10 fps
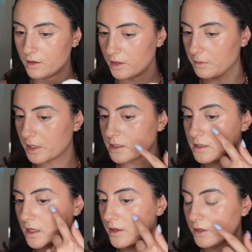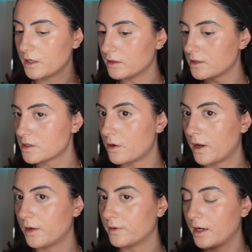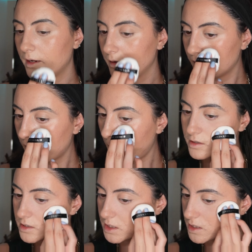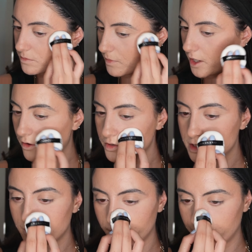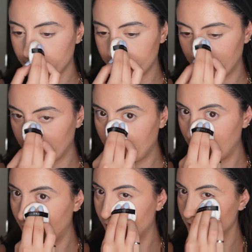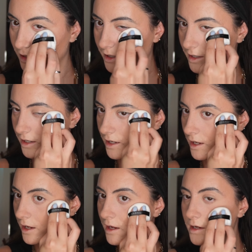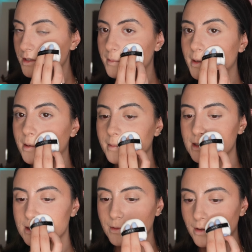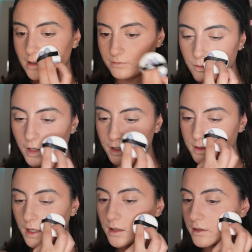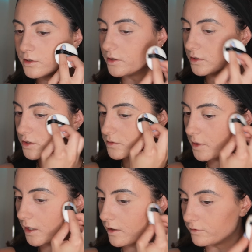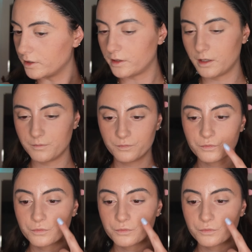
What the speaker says: Let me mix it together and let's go in right here. This smells very high-end, like a department store. Why did that literally just make everything